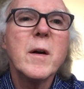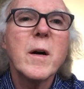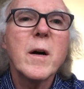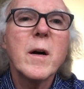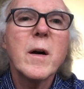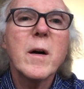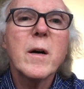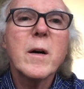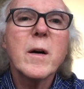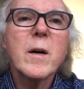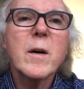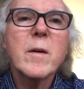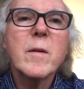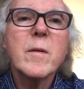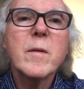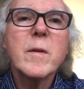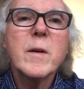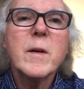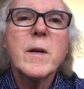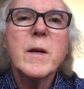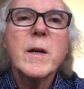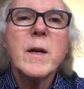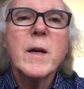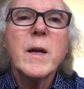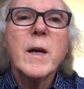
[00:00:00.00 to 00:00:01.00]

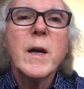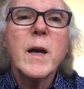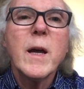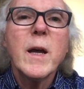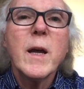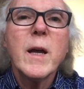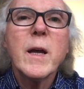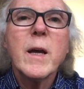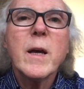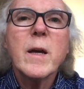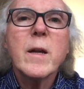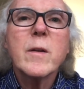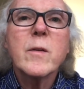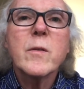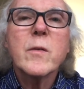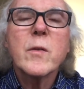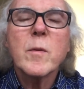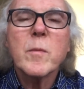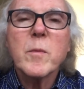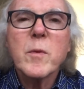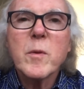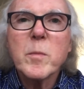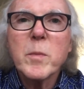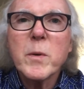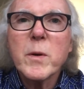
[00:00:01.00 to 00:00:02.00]
And
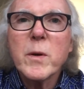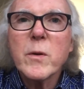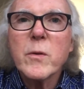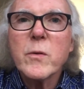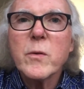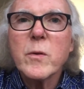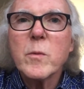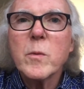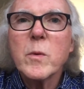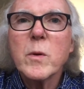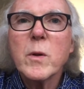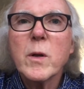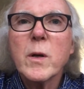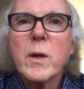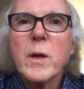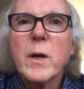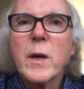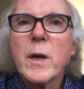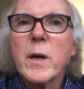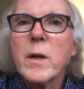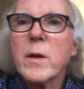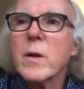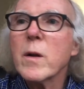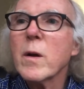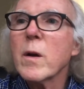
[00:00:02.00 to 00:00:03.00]
some of the beers that we'll look
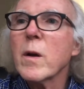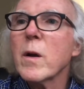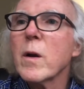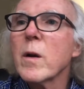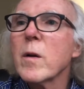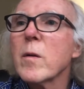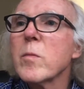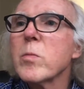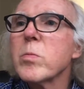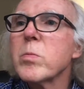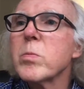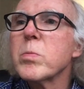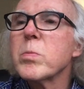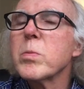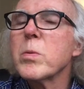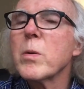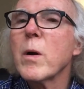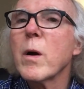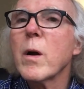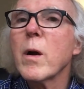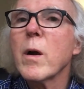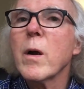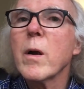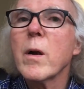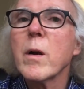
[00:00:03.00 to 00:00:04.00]
at are
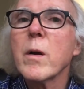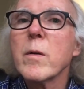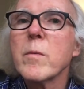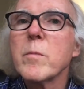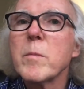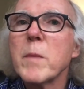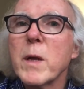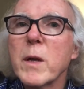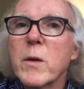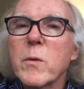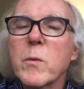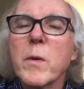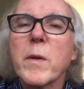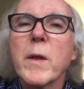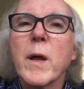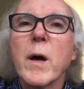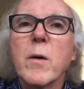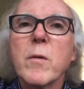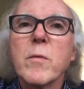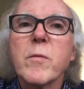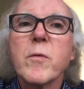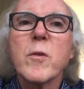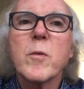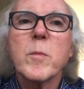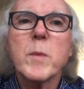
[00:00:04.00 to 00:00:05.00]
made
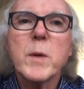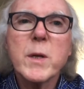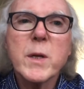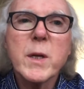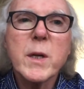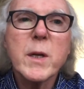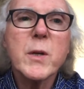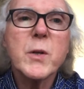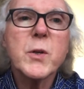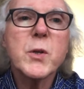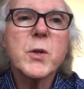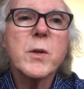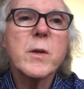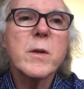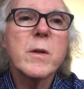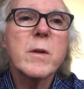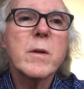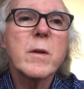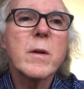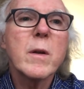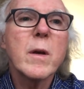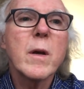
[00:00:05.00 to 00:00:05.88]
without fermentation.